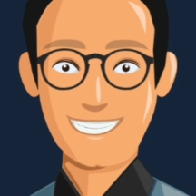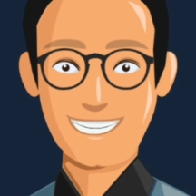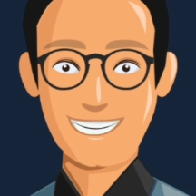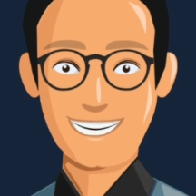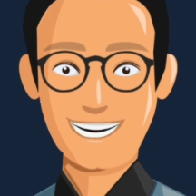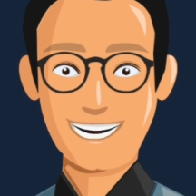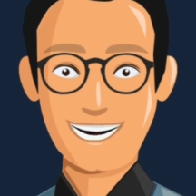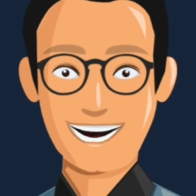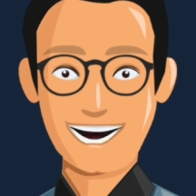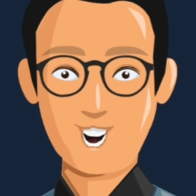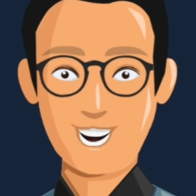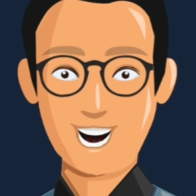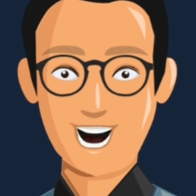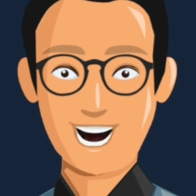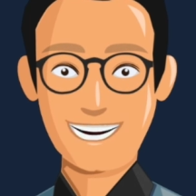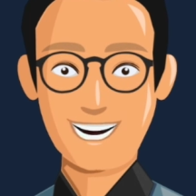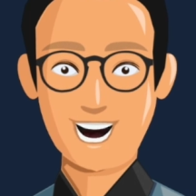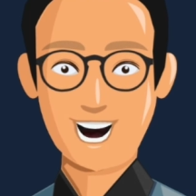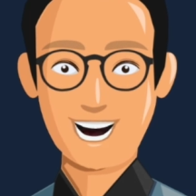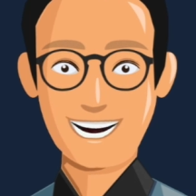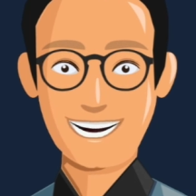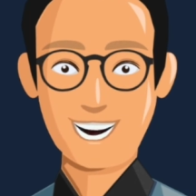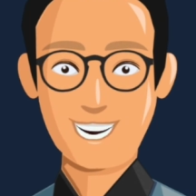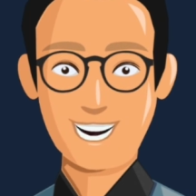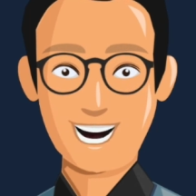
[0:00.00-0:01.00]
It's no
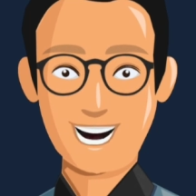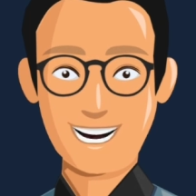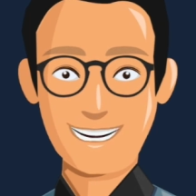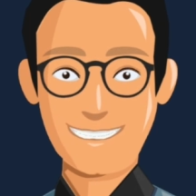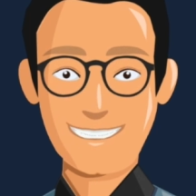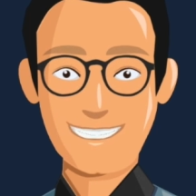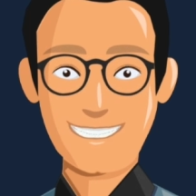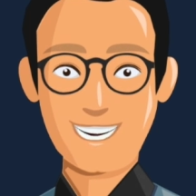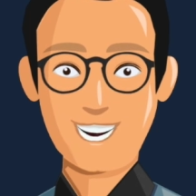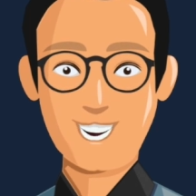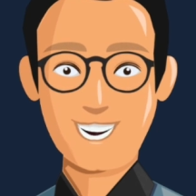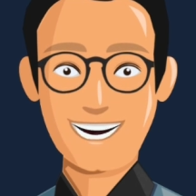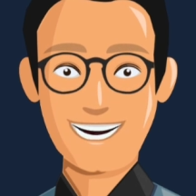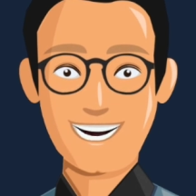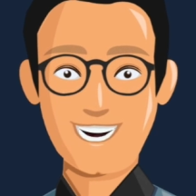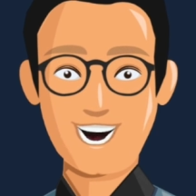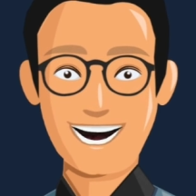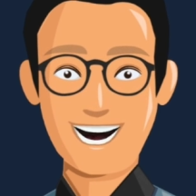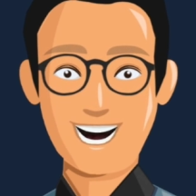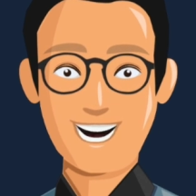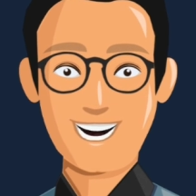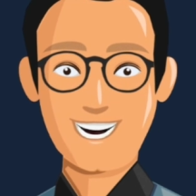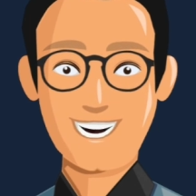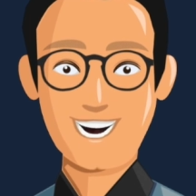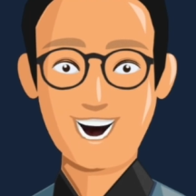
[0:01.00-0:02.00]
longer about
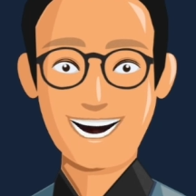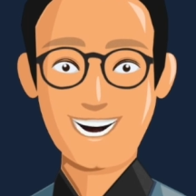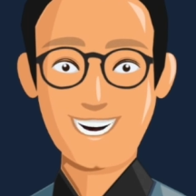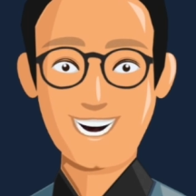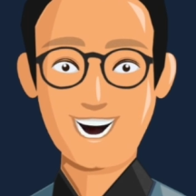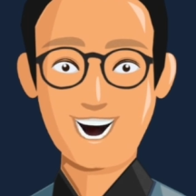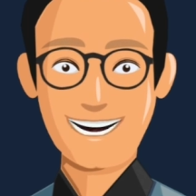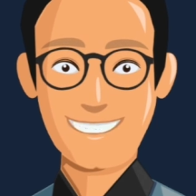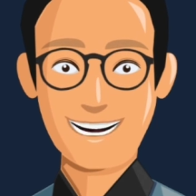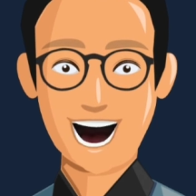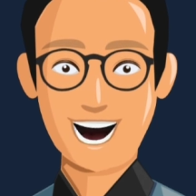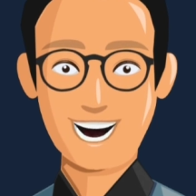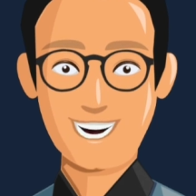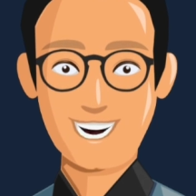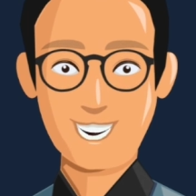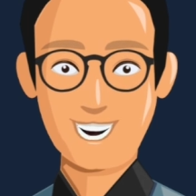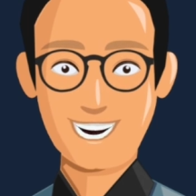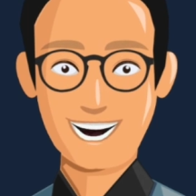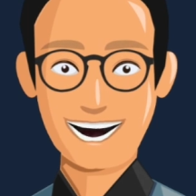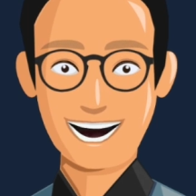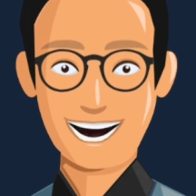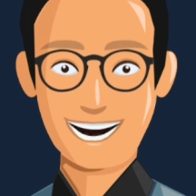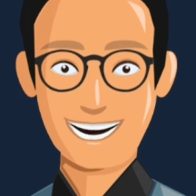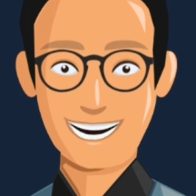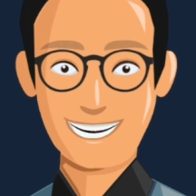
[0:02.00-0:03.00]
creating content for
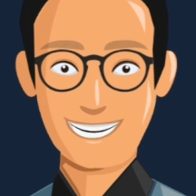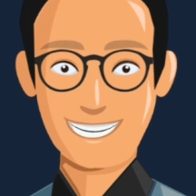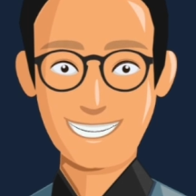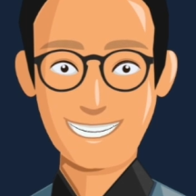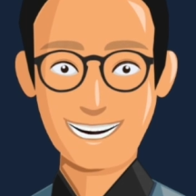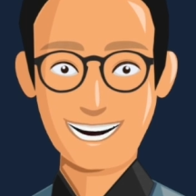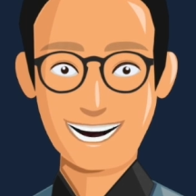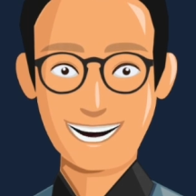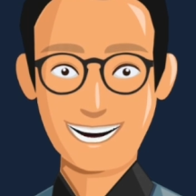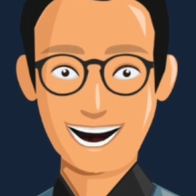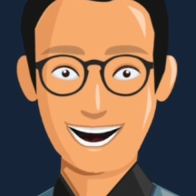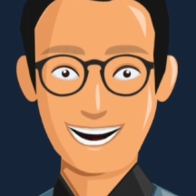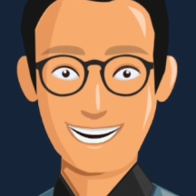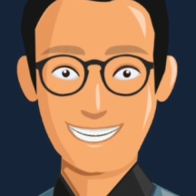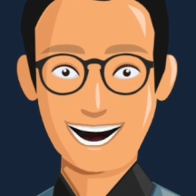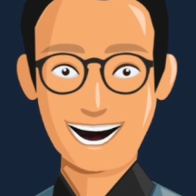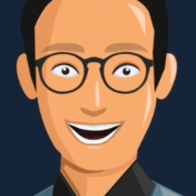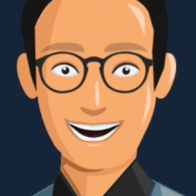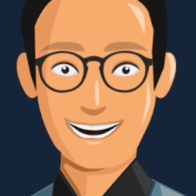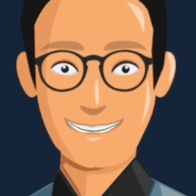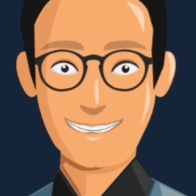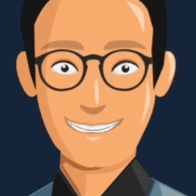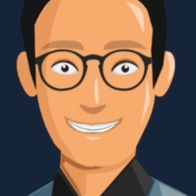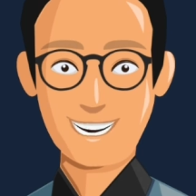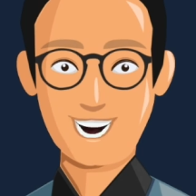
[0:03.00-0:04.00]
content's sake, or even
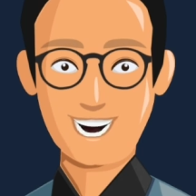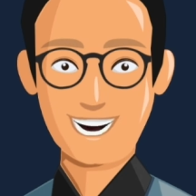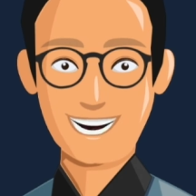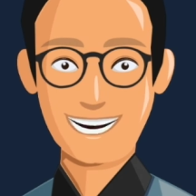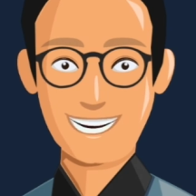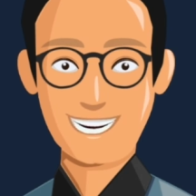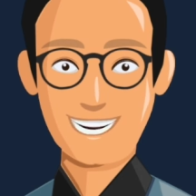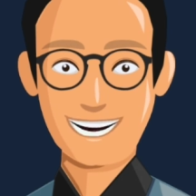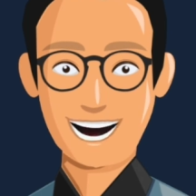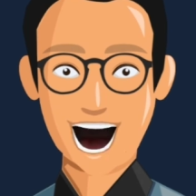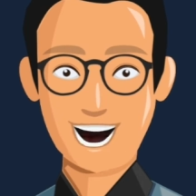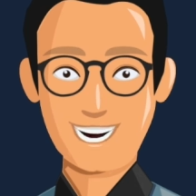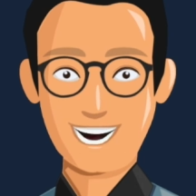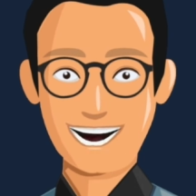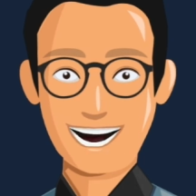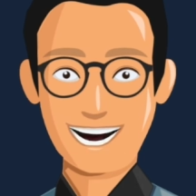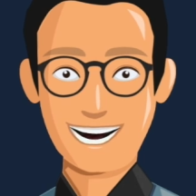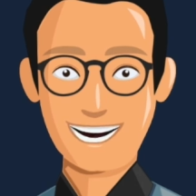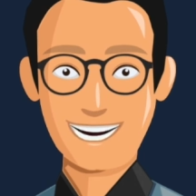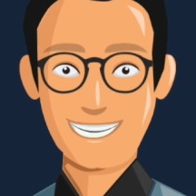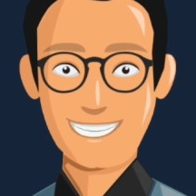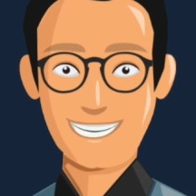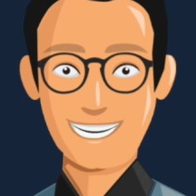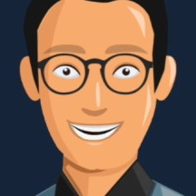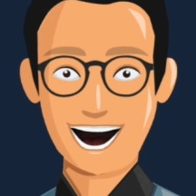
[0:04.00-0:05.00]
informational
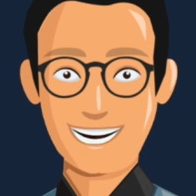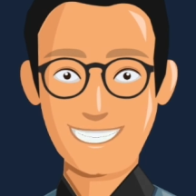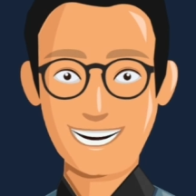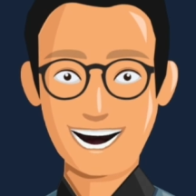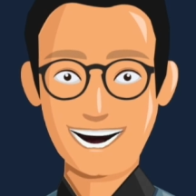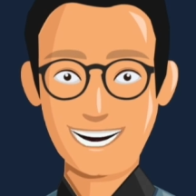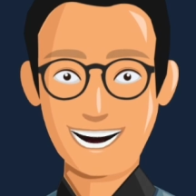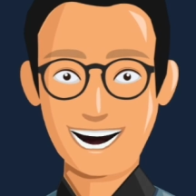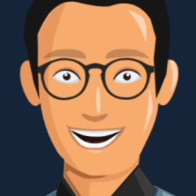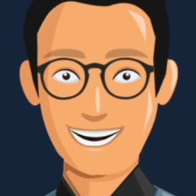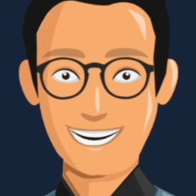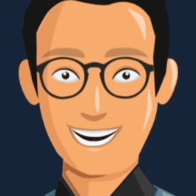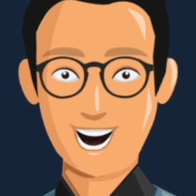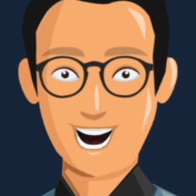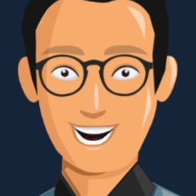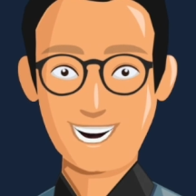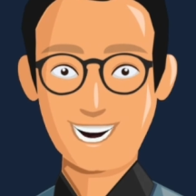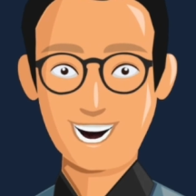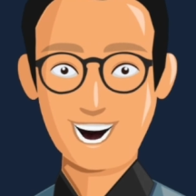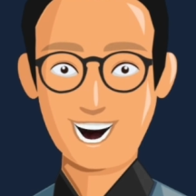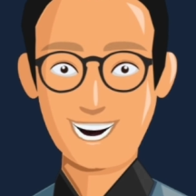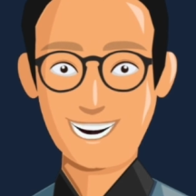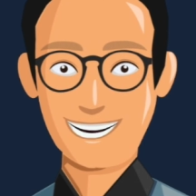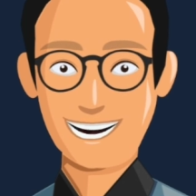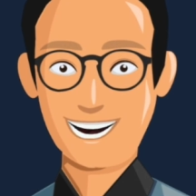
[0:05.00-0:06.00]
content. It has to be
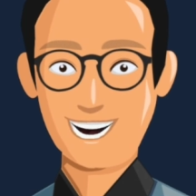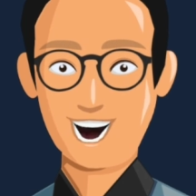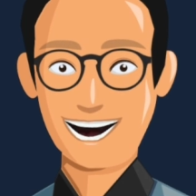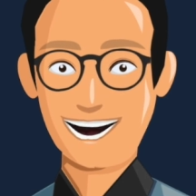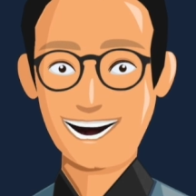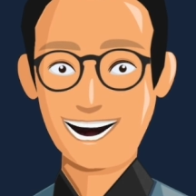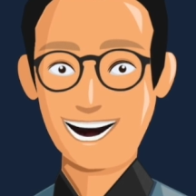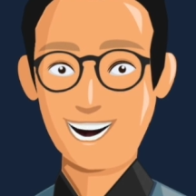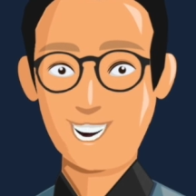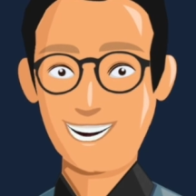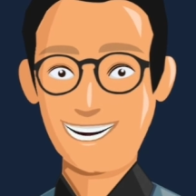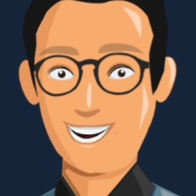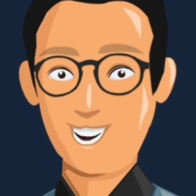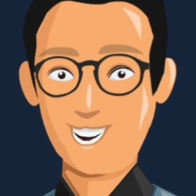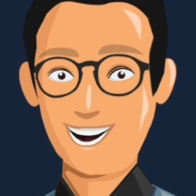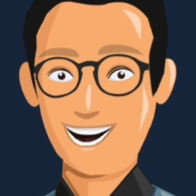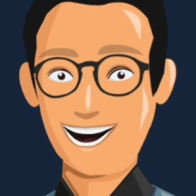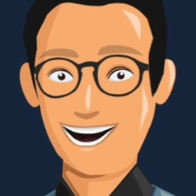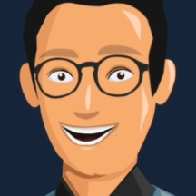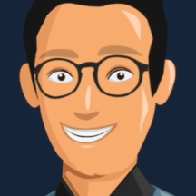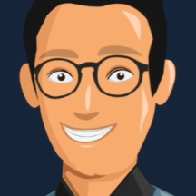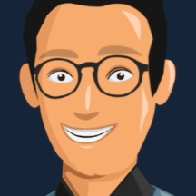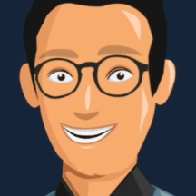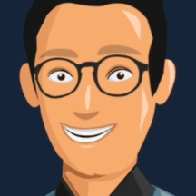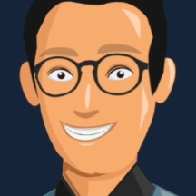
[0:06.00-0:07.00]
content that is truly
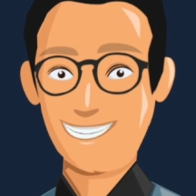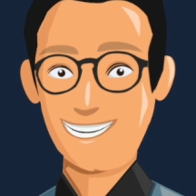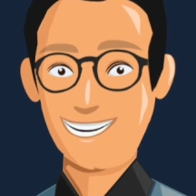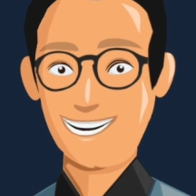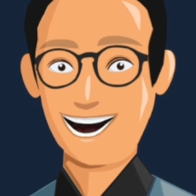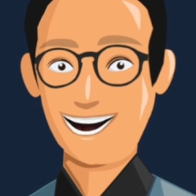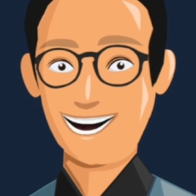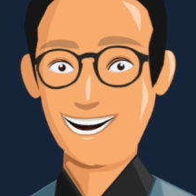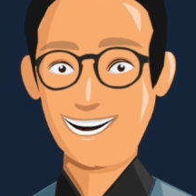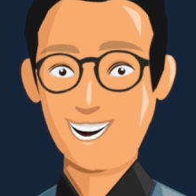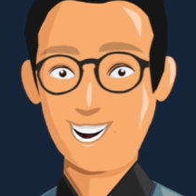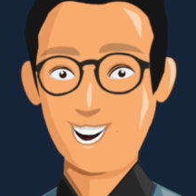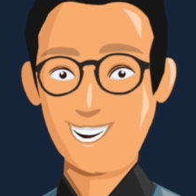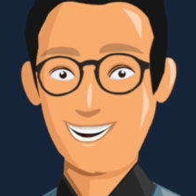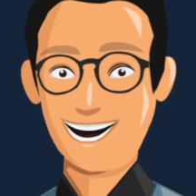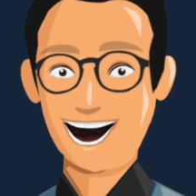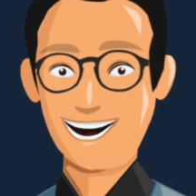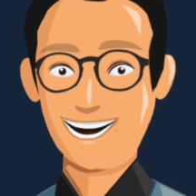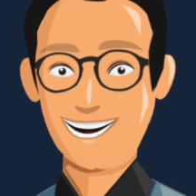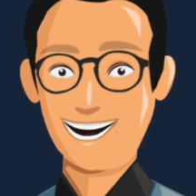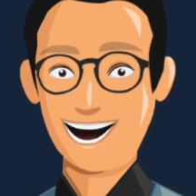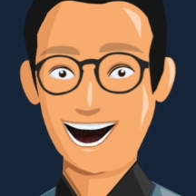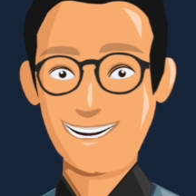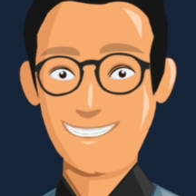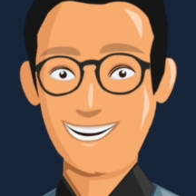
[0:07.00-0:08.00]
useful in
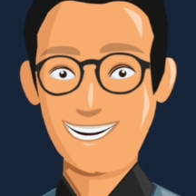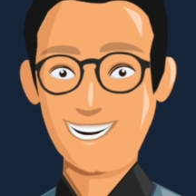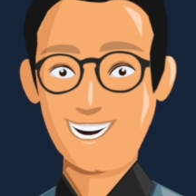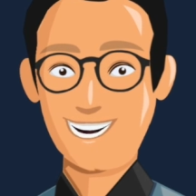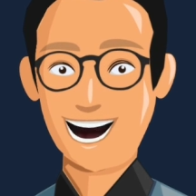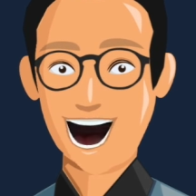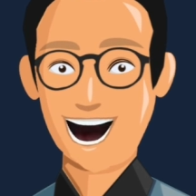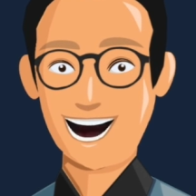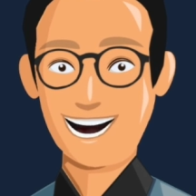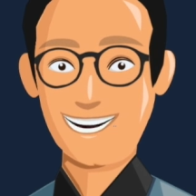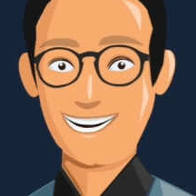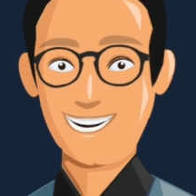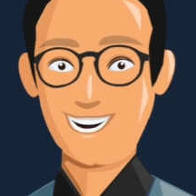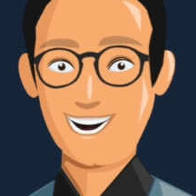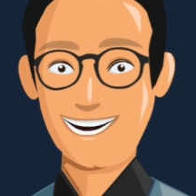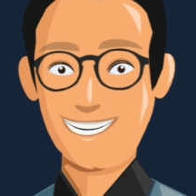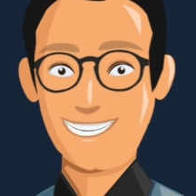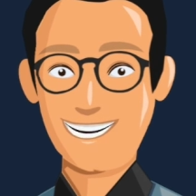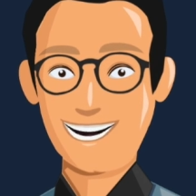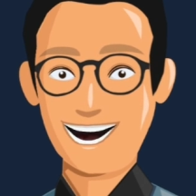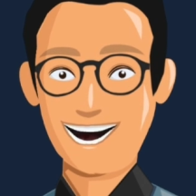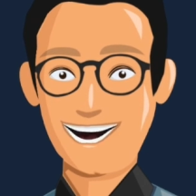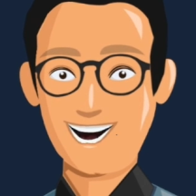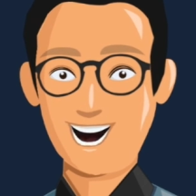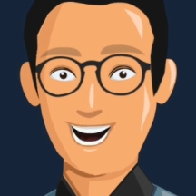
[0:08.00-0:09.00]
improving people's lives,
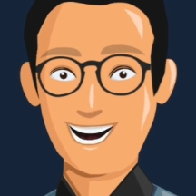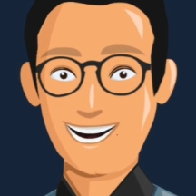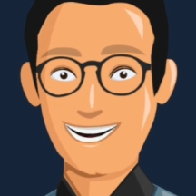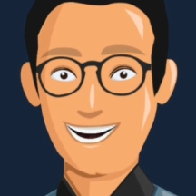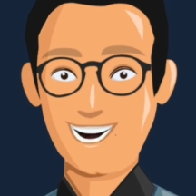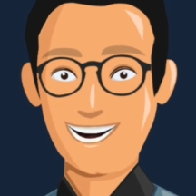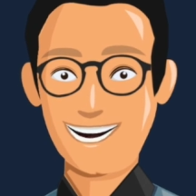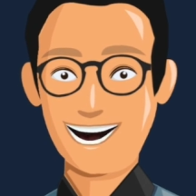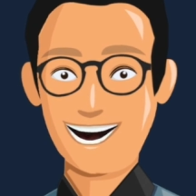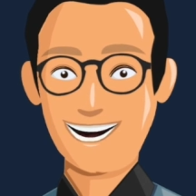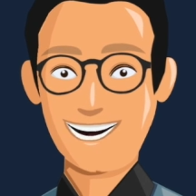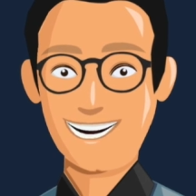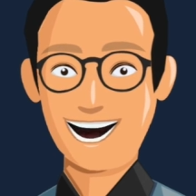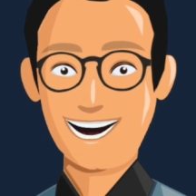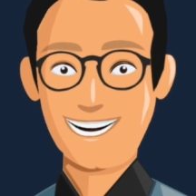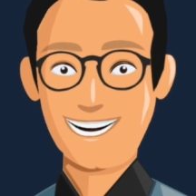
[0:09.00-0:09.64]
besides saving